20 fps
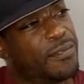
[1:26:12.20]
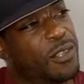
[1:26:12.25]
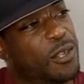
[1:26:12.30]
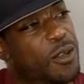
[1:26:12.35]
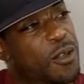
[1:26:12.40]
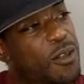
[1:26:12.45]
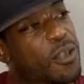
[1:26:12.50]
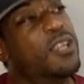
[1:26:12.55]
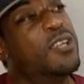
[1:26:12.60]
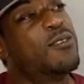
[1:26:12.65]

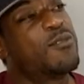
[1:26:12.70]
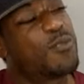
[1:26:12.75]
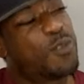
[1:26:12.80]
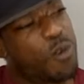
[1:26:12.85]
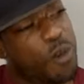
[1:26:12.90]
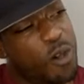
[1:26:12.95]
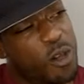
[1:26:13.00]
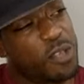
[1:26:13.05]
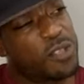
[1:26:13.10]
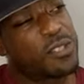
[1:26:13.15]
And of
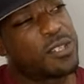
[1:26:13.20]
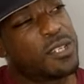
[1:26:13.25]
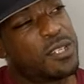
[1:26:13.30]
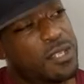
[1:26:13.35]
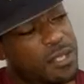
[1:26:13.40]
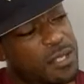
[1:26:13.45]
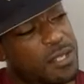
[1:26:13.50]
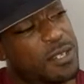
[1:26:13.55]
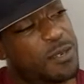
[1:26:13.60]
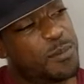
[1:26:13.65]
course,
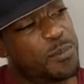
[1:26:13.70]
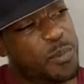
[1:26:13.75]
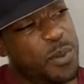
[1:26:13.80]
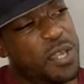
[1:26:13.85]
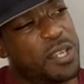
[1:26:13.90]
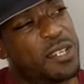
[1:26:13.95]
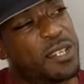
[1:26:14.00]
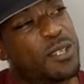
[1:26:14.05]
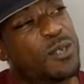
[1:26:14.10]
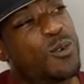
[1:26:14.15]
it's
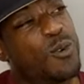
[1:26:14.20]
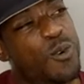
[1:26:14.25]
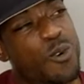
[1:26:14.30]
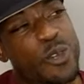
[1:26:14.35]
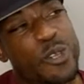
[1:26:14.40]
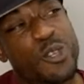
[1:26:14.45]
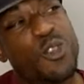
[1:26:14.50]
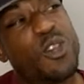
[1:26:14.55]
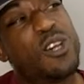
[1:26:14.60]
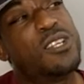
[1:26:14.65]
dependent
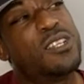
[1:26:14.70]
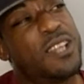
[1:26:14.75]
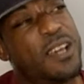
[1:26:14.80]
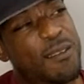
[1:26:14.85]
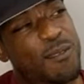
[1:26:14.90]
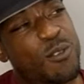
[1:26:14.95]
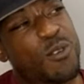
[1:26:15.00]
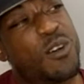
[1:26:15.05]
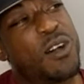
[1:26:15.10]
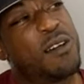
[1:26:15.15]
on your
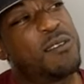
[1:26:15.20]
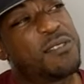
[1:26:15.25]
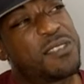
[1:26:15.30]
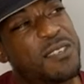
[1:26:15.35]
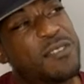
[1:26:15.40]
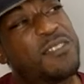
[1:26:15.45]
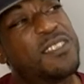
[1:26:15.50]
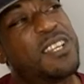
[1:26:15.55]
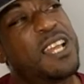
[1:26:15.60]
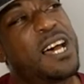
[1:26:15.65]
level of
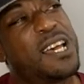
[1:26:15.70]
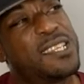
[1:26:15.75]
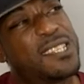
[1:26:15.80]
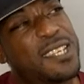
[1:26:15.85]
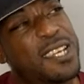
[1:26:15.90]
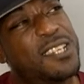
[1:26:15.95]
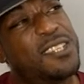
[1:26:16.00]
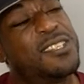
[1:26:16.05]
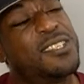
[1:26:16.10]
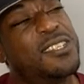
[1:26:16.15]

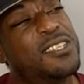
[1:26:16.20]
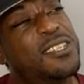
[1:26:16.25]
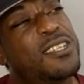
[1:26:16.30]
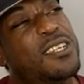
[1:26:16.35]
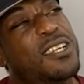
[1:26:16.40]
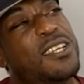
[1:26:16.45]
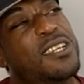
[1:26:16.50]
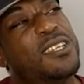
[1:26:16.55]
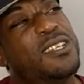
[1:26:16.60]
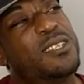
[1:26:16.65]
civilization,
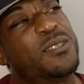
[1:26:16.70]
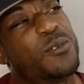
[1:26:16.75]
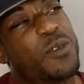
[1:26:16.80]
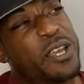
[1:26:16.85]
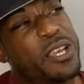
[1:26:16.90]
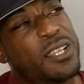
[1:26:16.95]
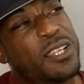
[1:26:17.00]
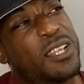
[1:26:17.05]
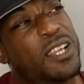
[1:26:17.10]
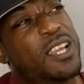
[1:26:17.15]

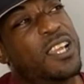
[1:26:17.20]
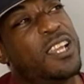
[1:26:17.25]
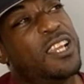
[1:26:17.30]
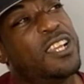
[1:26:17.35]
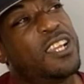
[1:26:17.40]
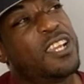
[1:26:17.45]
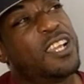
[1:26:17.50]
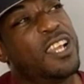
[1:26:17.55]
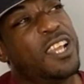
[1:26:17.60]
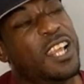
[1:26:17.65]
right?
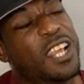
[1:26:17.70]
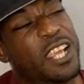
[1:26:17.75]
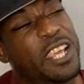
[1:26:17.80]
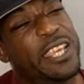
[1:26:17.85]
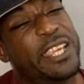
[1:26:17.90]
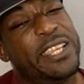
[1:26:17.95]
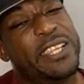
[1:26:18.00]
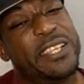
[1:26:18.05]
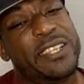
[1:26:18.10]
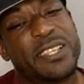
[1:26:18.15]

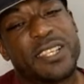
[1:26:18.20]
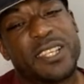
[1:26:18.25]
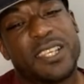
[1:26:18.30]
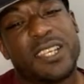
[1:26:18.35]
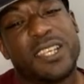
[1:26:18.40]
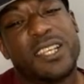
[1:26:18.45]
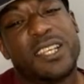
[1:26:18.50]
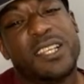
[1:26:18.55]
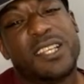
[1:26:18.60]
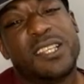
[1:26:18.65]
And
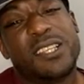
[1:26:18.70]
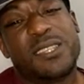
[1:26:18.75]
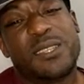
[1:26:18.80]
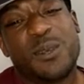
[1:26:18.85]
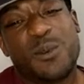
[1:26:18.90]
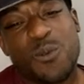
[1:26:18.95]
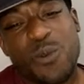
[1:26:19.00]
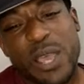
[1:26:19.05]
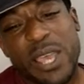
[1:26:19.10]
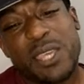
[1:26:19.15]

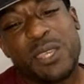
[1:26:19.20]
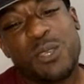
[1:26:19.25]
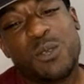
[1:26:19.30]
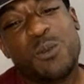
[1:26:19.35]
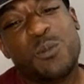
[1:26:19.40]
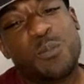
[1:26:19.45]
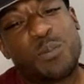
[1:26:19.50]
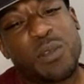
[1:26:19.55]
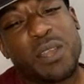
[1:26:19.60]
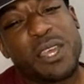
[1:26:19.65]
the way
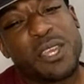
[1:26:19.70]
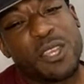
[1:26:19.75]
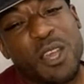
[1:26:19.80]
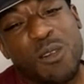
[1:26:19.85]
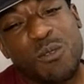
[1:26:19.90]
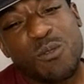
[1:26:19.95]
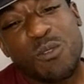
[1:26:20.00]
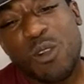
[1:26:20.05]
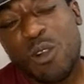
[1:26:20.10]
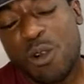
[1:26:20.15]
you play
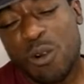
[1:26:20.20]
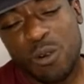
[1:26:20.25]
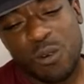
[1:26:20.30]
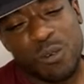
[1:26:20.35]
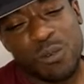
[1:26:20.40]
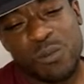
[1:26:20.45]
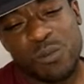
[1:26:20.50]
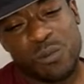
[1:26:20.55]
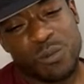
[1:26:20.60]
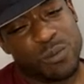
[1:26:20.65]
your
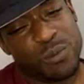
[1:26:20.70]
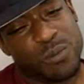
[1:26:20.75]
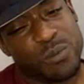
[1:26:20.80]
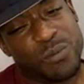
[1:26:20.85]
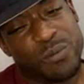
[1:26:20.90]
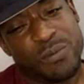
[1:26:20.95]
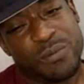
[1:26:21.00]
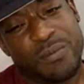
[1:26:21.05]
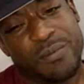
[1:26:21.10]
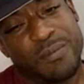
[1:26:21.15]
role,
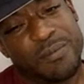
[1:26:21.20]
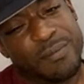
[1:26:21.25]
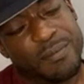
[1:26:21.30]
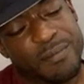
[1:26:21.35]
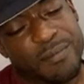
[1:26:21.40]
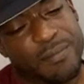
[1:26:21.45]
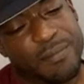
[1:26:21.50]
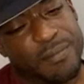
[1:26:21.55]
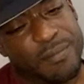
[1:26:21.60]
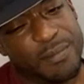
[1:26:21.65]

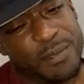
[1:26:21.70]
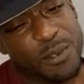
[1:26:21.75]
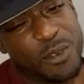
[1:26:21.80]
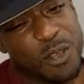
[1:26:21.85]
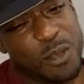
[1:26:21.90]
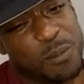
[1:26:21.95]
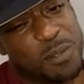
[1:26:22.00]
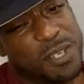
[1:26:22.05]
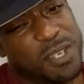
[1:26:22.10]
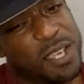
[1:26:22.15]
you know what I'm